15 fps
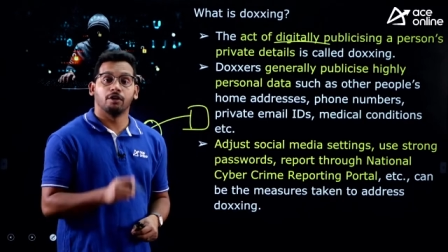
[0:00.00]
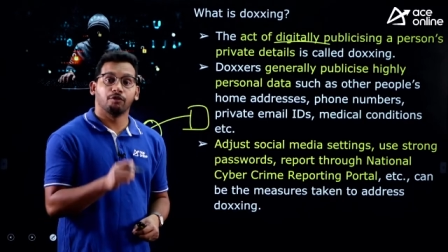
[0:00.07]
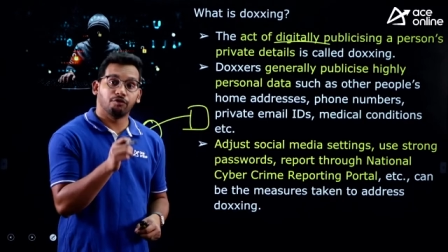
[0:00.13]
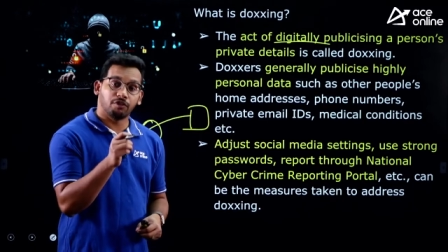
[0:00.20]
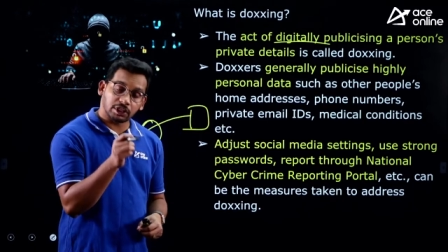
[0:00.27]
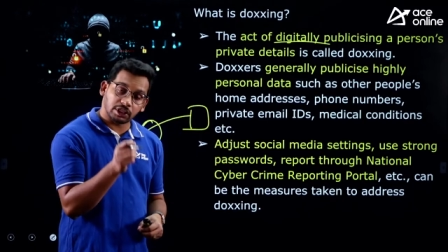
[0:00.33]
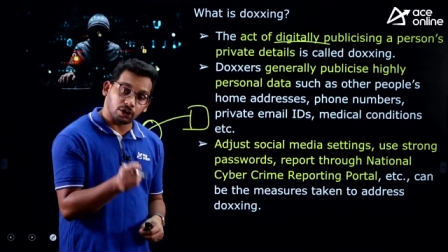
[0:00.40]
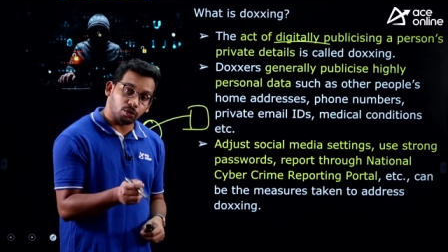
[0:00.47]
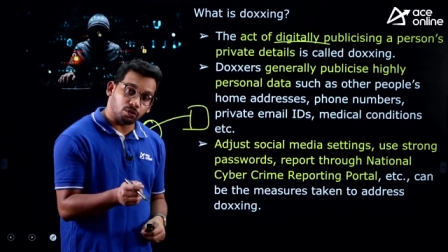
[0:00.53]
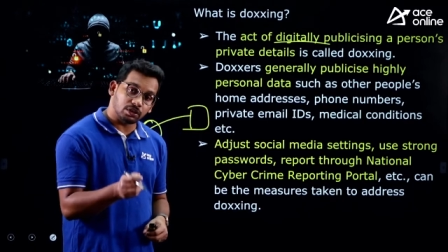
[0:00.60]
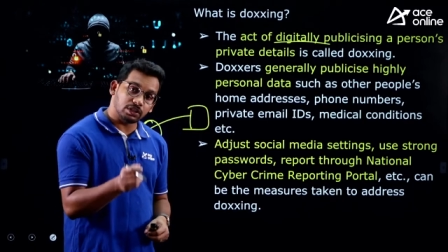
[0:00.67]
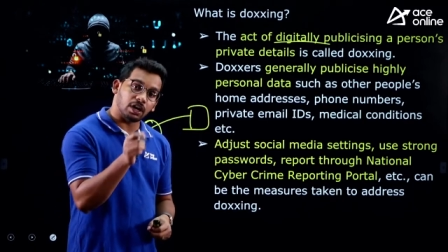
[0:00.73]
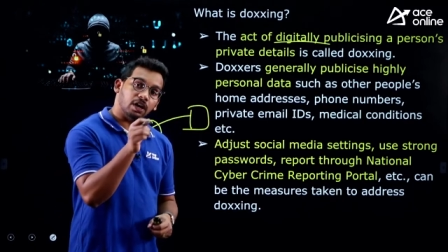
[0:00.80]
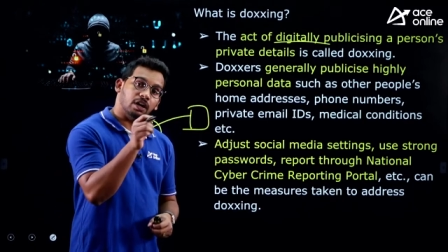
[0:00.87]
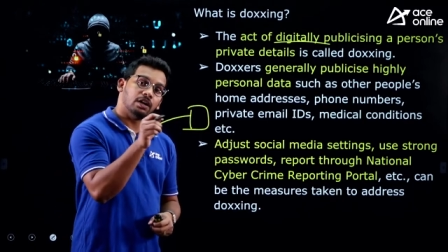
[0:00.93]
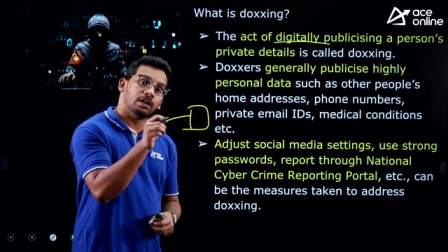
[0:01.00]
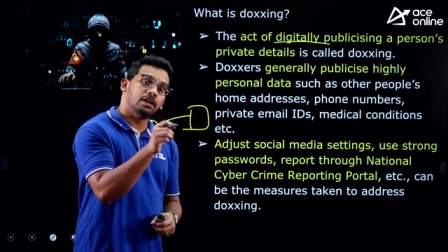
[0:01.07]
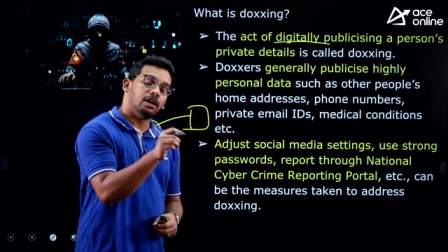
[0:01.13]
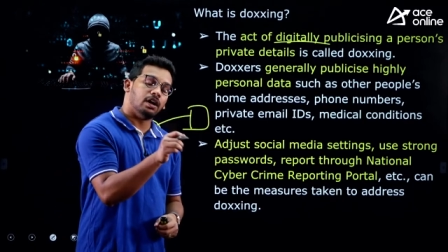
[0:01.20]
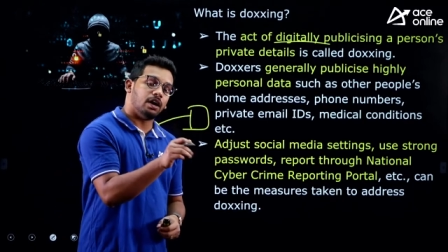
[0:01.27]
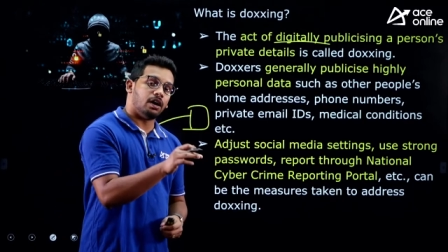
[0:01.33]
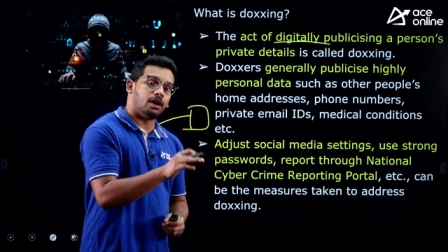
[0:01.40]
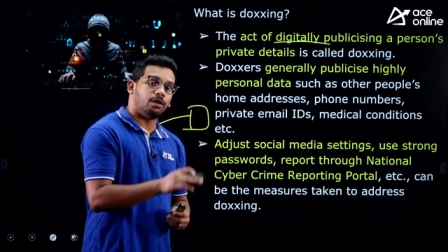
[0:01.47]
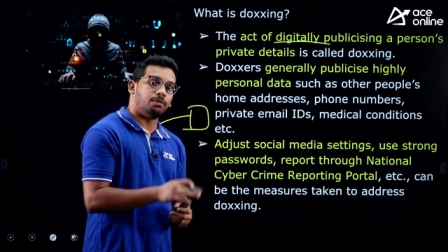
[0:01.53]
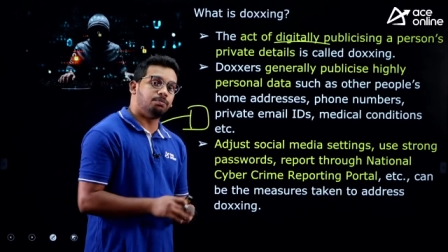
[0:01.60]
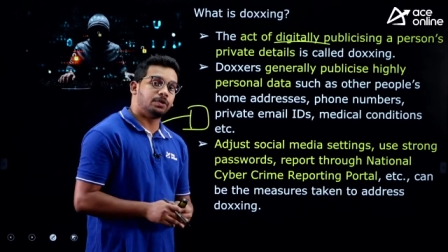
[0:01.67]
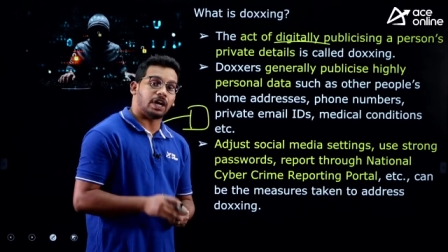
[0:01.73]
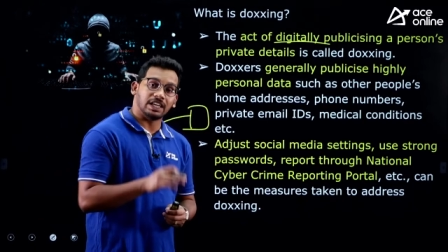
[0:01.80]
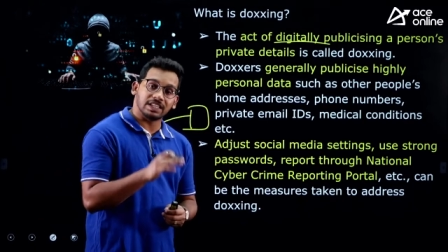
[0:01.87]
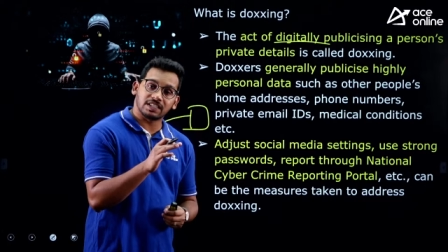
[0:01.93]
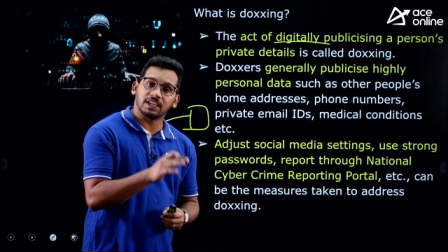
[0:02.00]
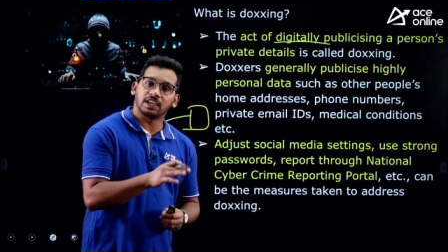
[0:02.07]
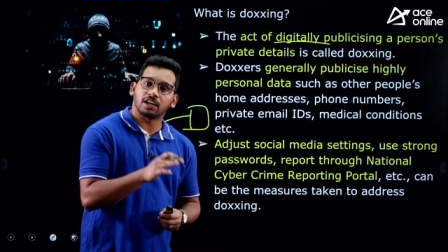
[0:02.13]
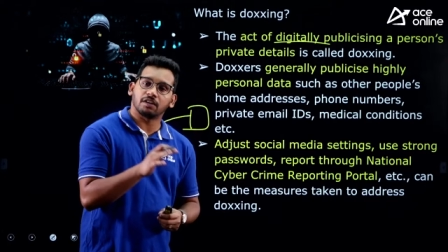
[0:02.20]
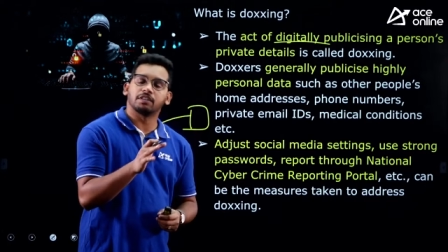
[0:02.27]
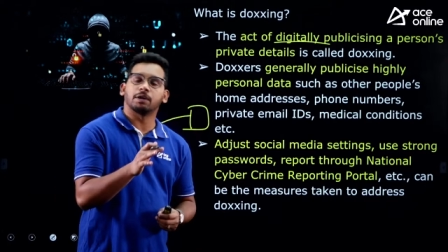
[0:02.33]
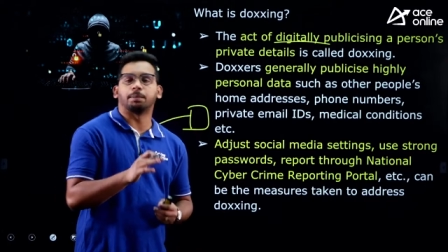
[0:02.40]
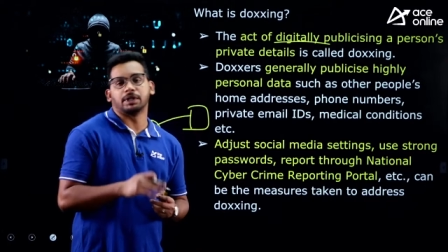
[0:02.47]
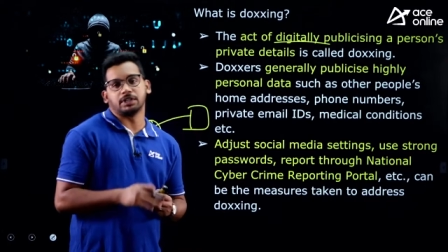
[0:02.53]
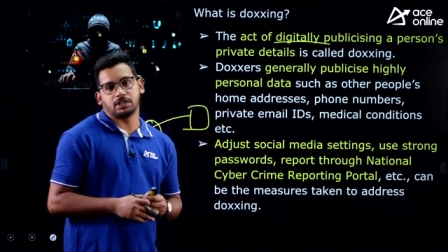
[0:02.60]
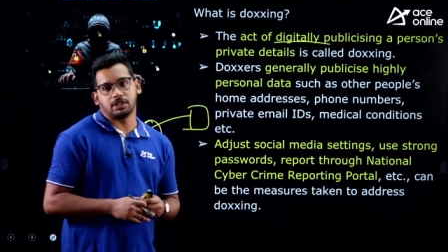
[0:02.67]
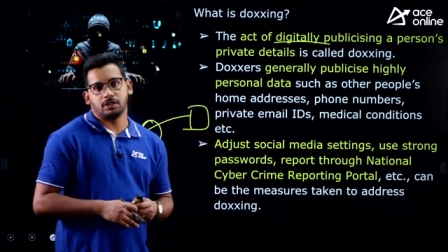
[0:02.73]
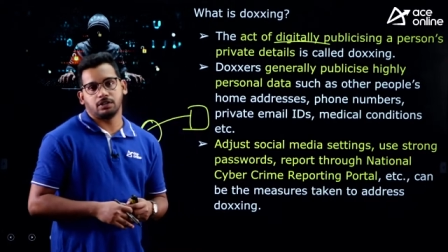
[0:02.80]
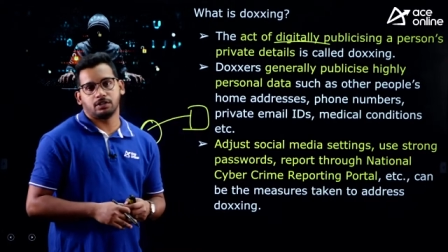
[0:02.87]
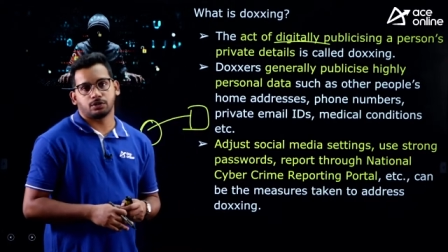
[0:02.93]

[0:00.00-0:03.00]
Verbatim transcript: without the uh, consent of the person.